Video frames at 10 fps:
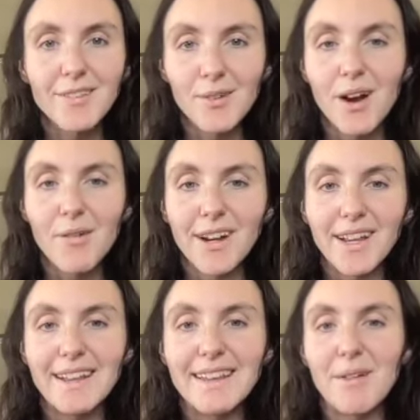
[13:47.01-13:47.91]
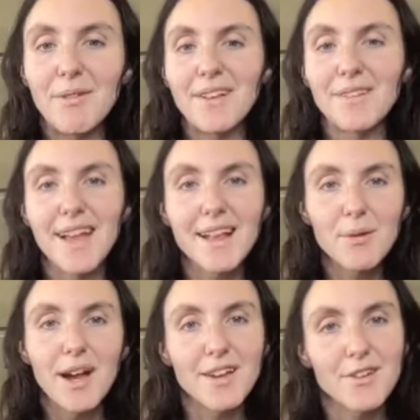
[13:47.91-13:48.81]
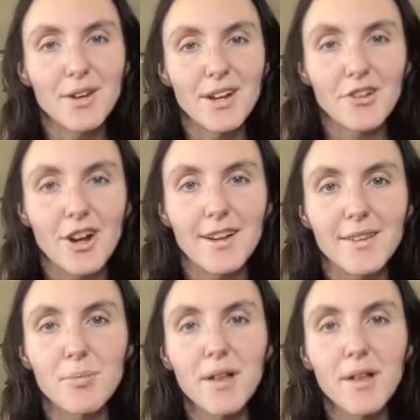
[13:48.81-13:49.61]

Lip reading: so I want to eat that way. So that's why I do it in jars.